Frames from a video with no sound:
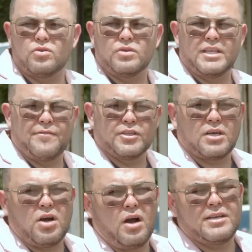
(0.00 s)
you leave with the
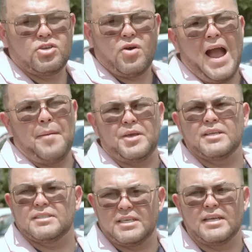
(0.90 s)
car and you're happy
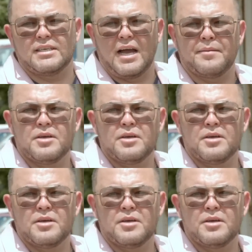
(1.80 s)
at the same time.